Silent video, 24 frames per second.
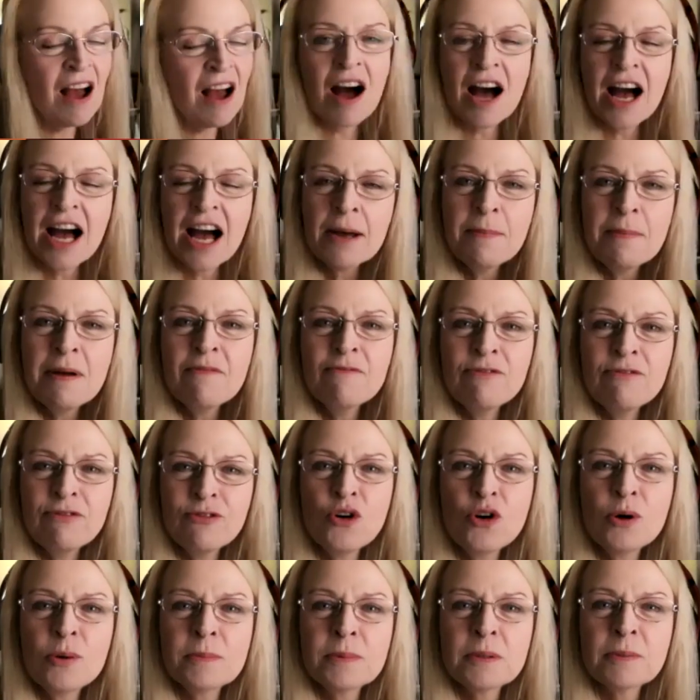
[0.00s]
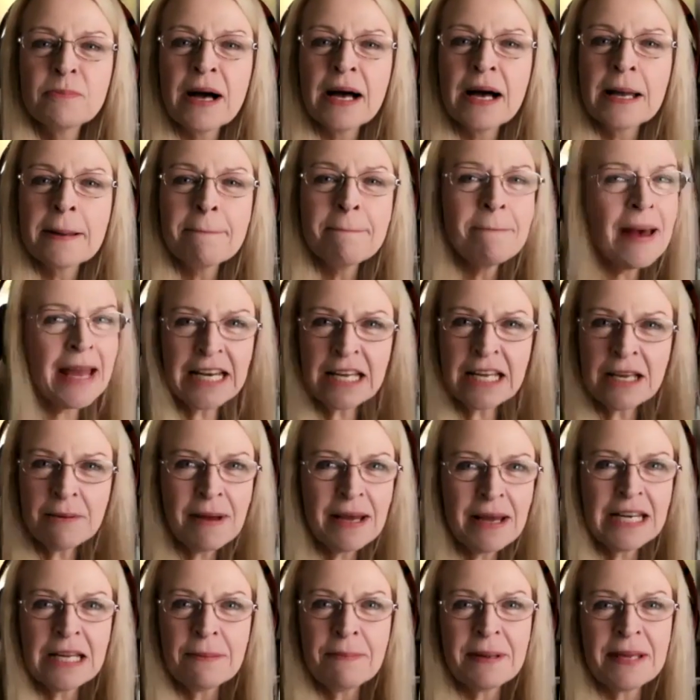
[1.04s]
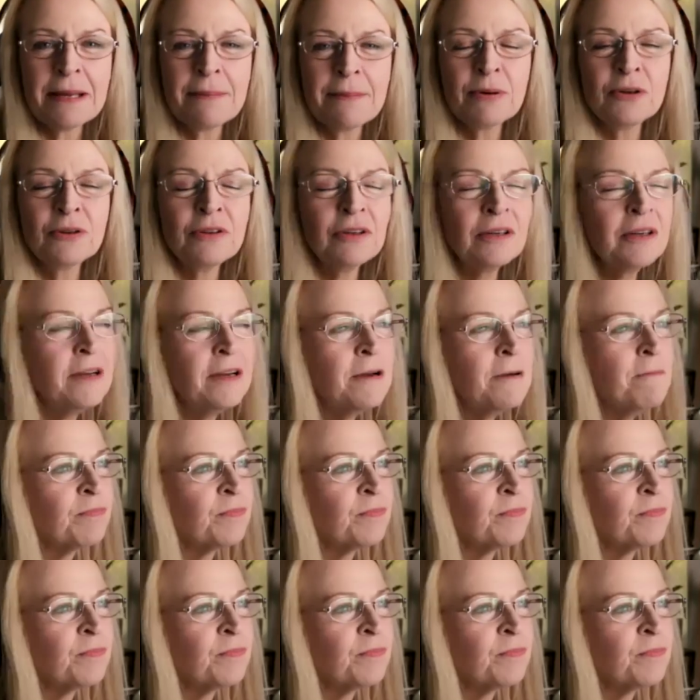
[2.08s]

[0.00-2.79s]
I am informed by many, many people